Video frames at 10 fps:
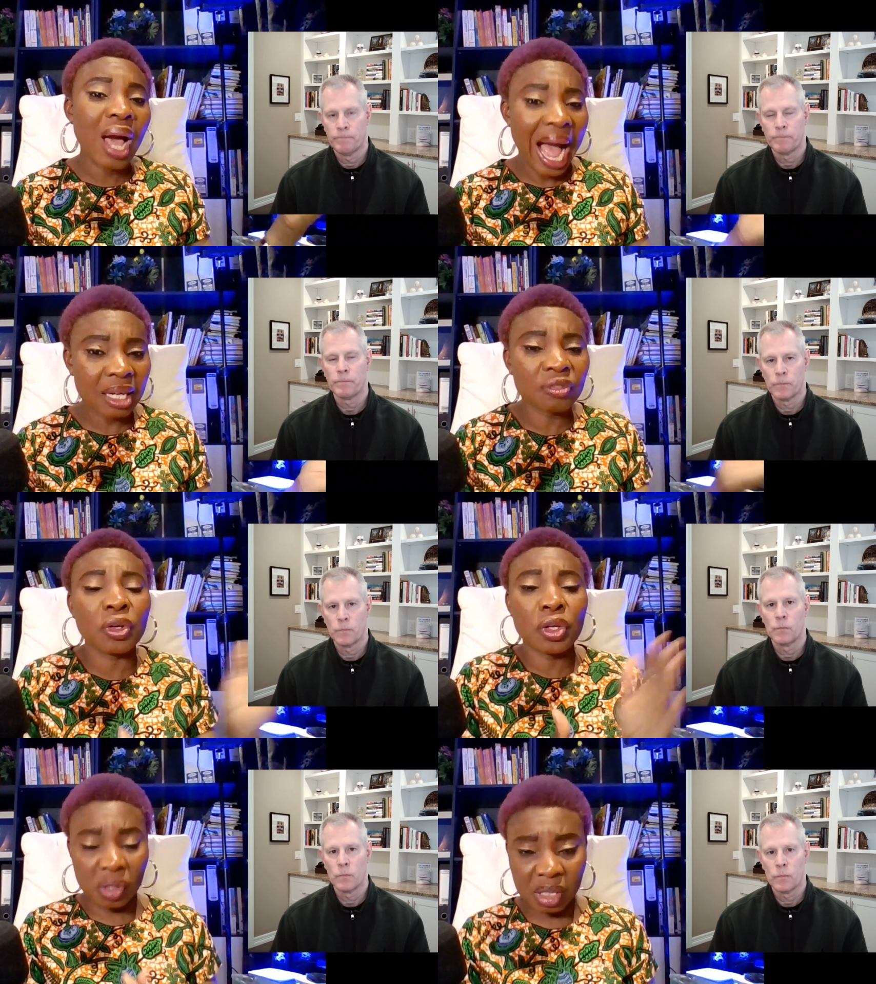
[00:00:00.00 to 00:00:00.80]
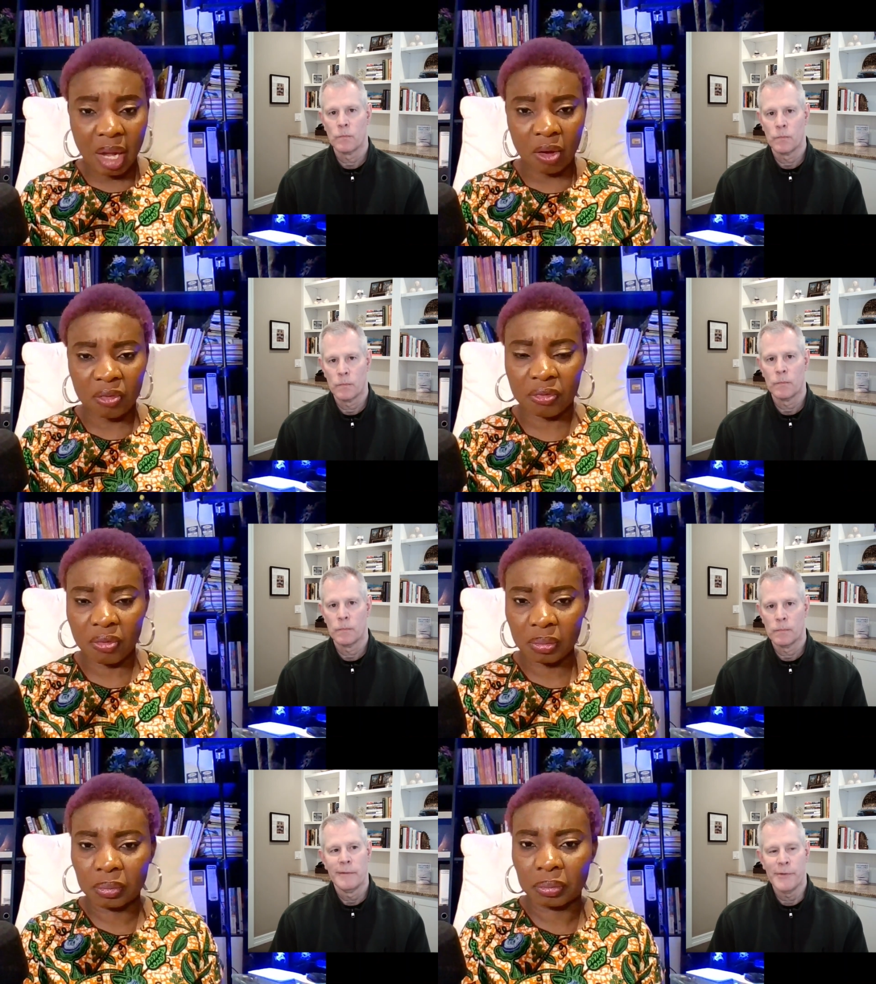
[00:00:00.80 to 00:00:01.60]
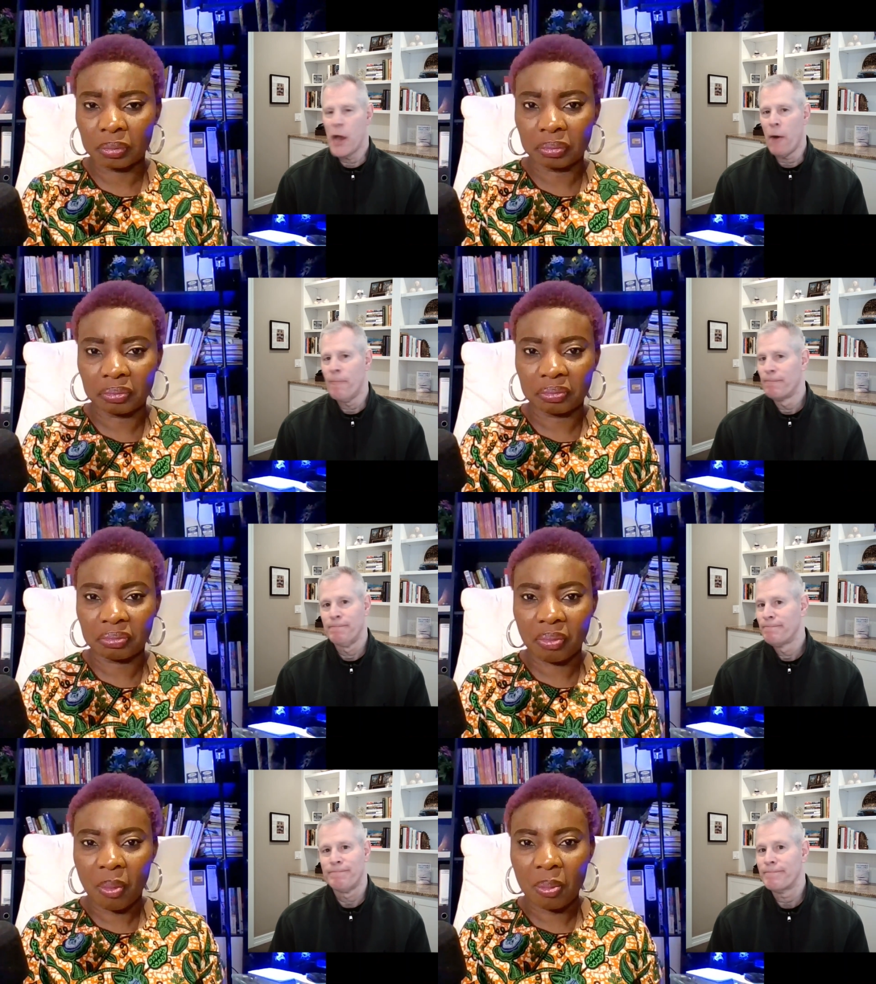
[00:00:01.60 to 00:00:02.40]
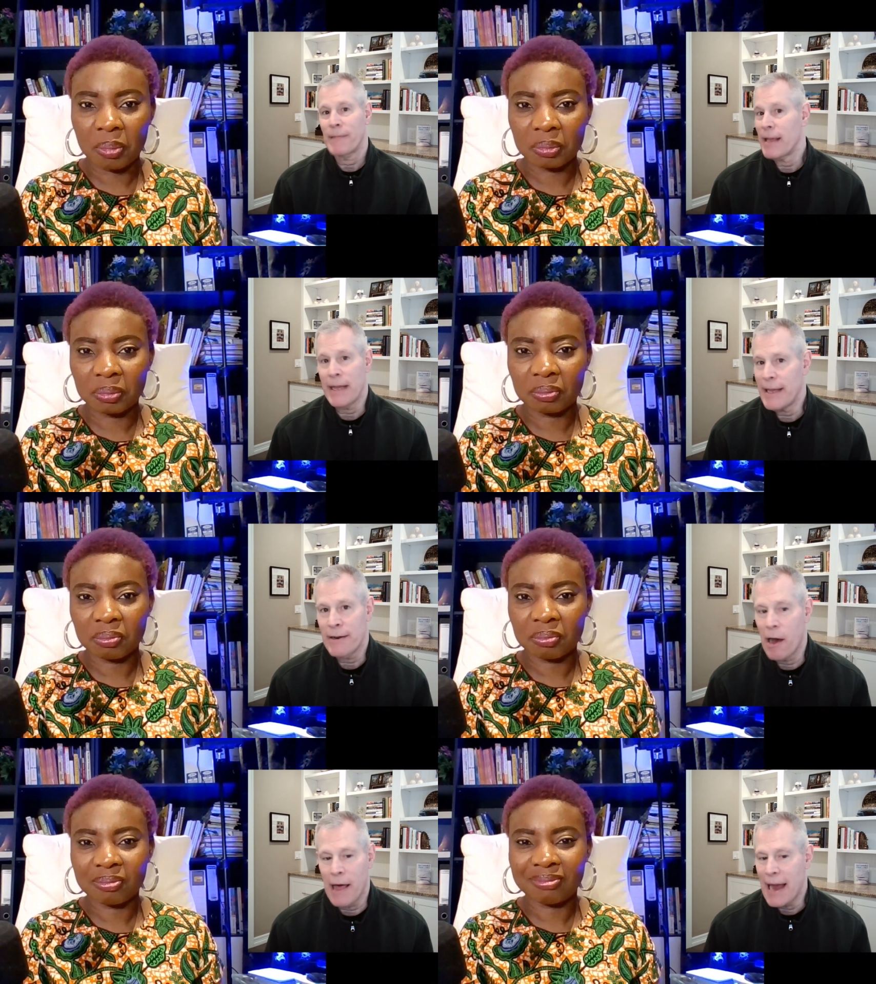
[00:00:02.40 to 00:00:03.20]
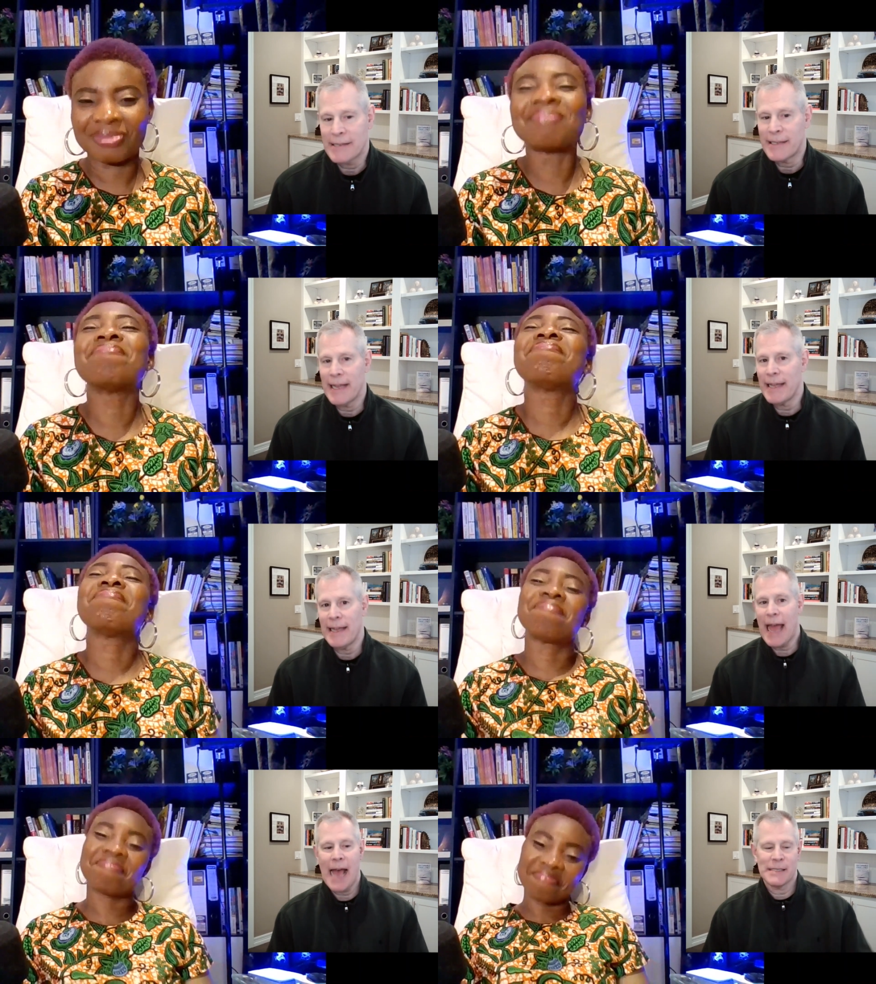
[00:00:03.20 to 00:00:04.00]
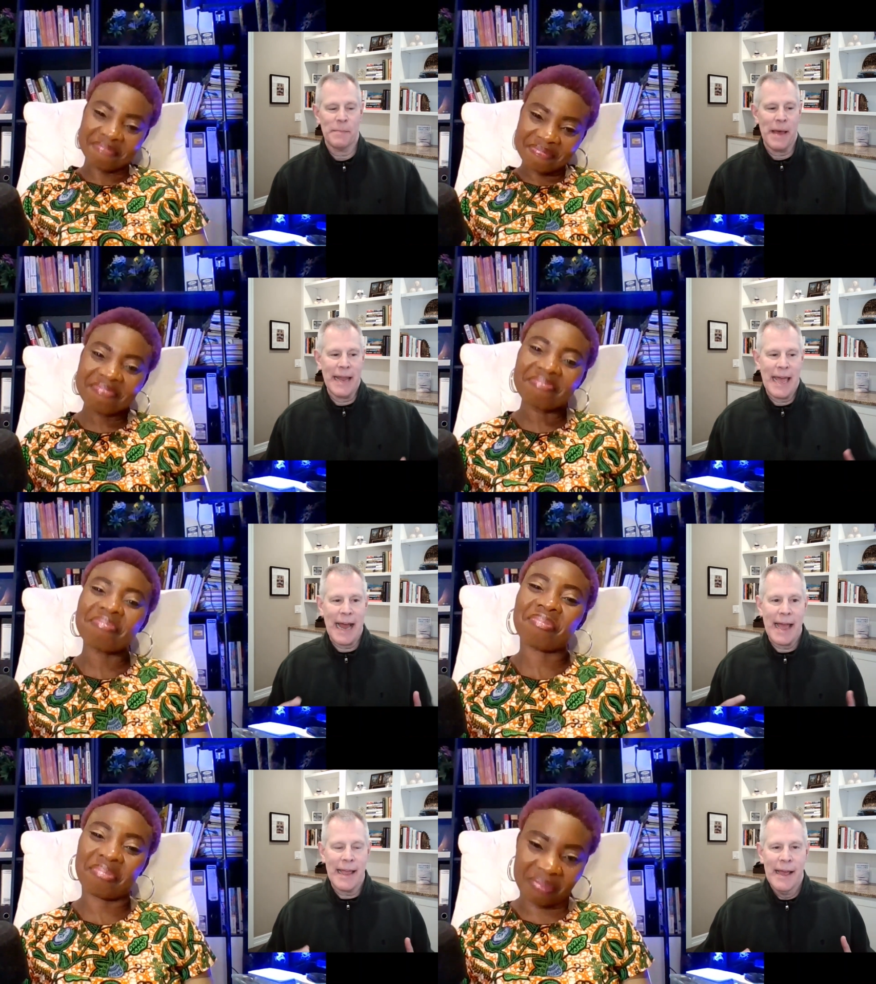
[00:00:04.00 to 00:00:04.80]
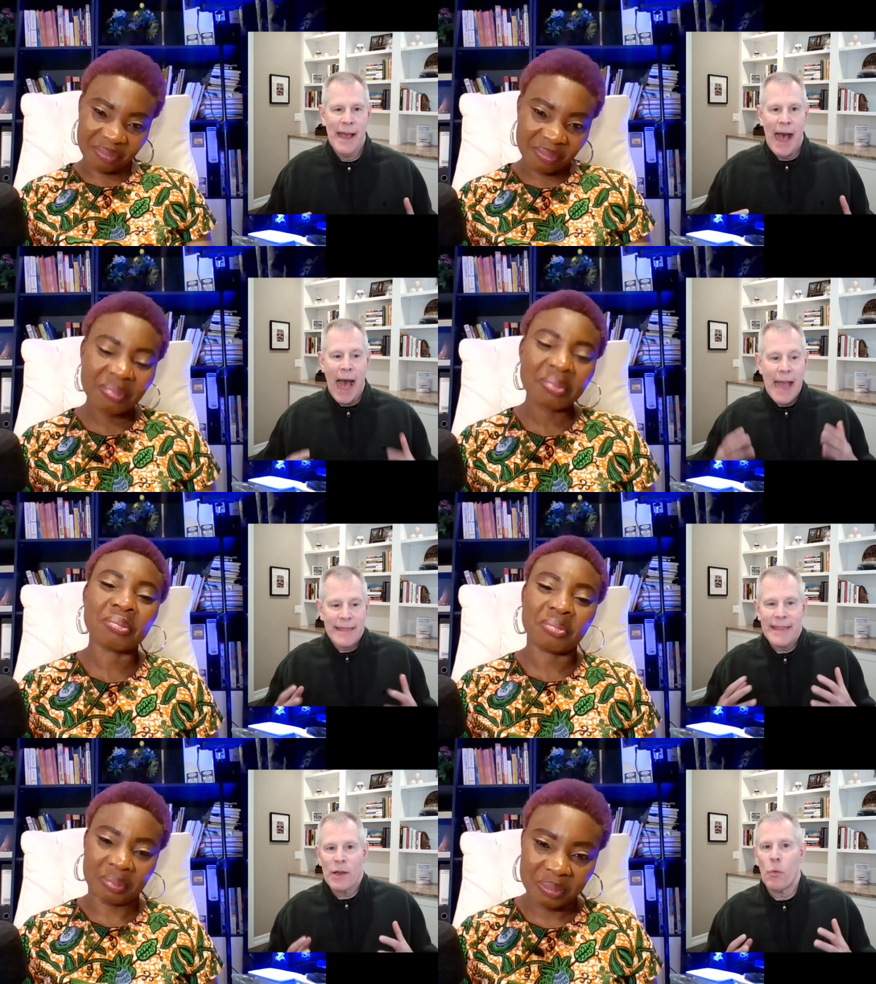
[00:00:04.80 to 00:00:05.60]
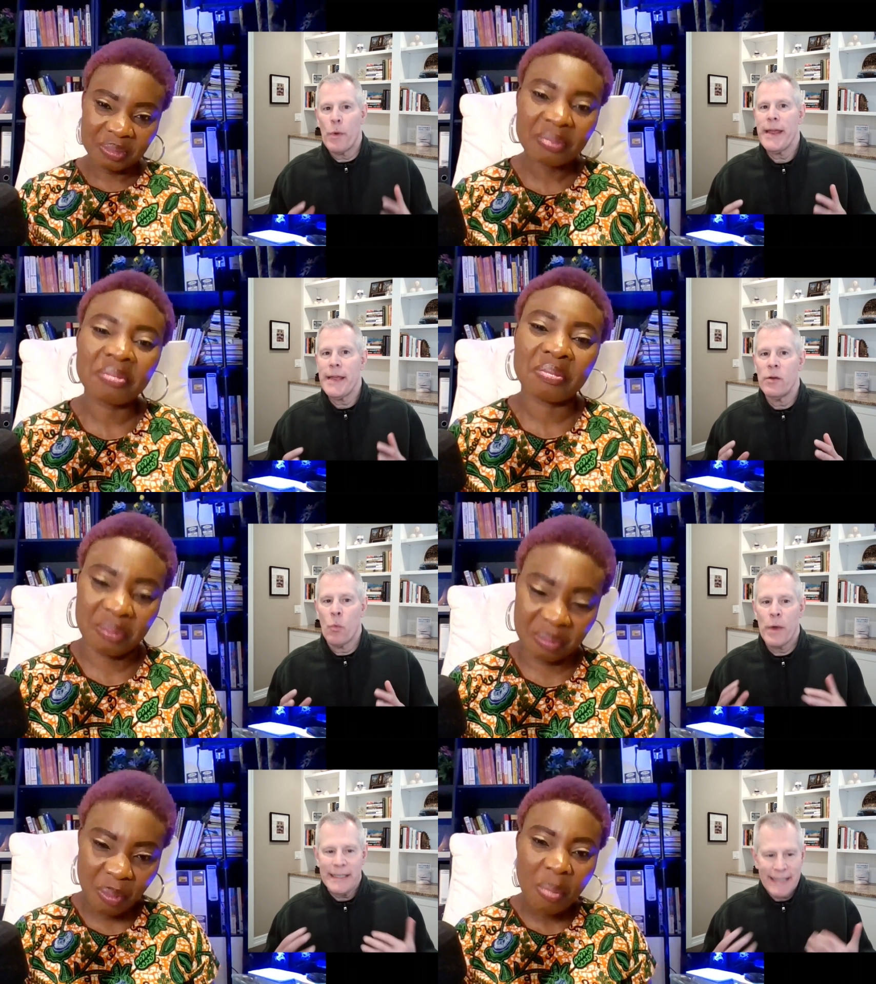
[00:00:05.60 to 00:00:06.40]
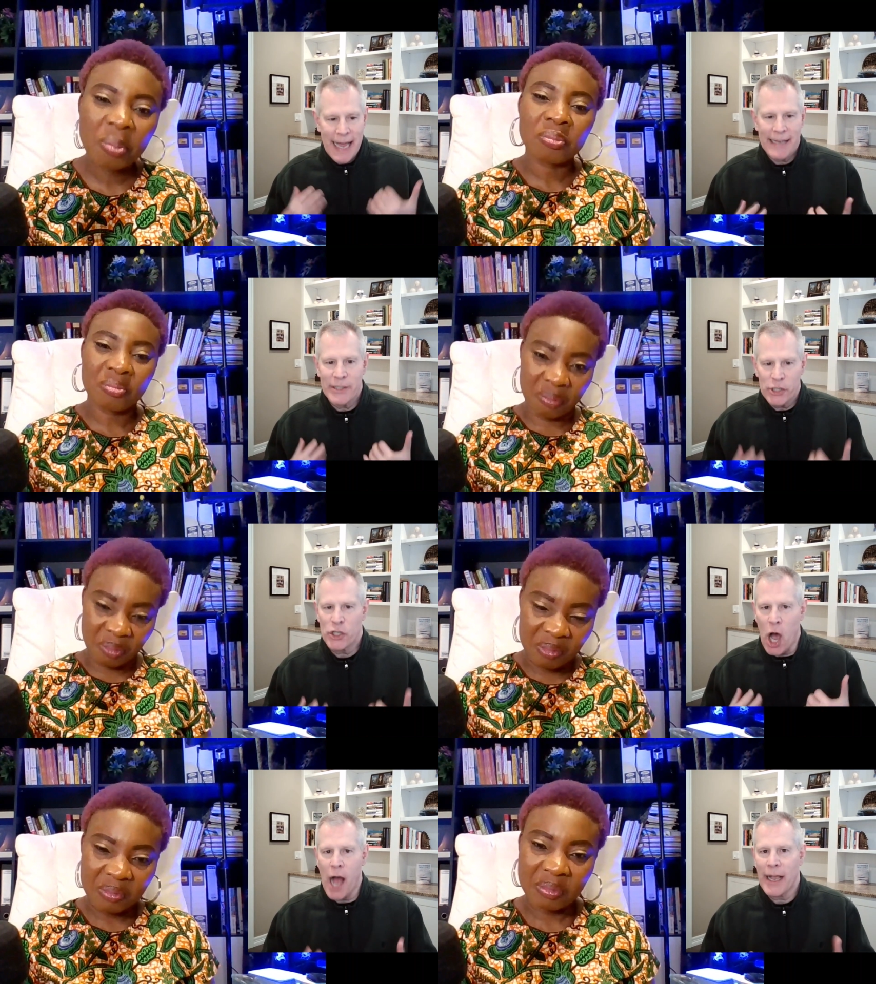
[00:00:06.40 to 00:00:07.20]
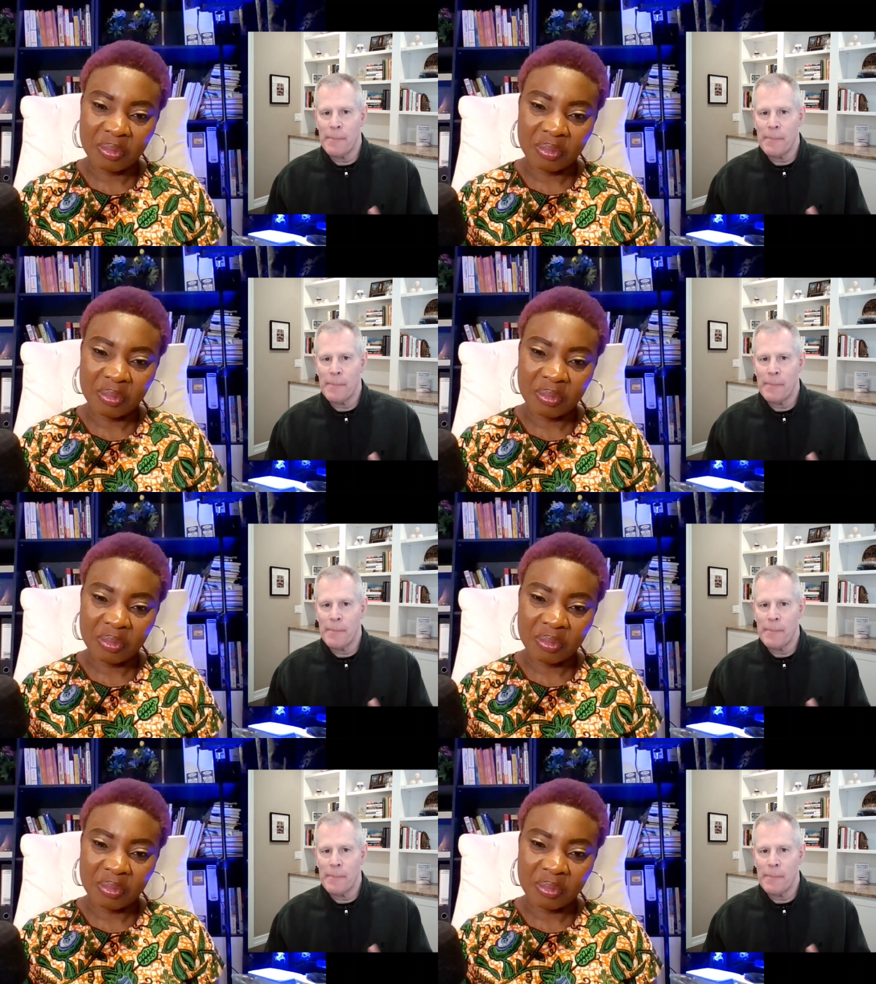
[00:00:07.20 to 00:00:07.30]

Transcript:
Speaker 1: had for yourself?
Speaker 2: No. In all honesty, it hasn't been. And I, I think we, we tend to talk